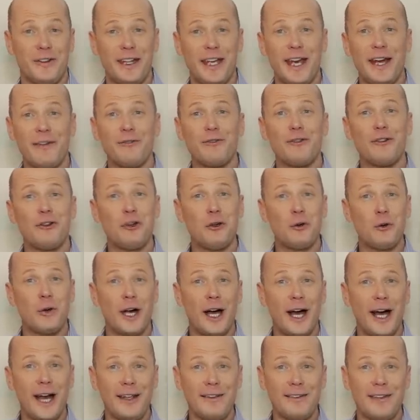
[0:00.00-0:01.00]
They have two
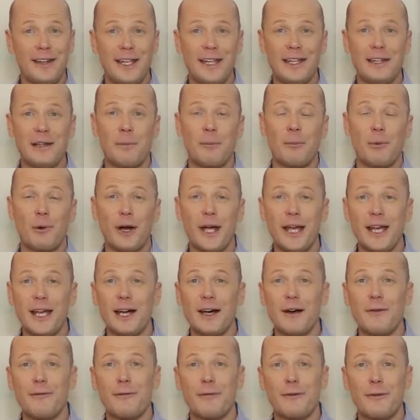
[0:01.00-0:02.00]
guys in the
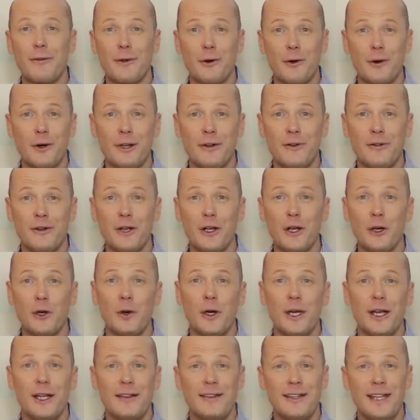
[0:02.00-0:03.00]
break of 32,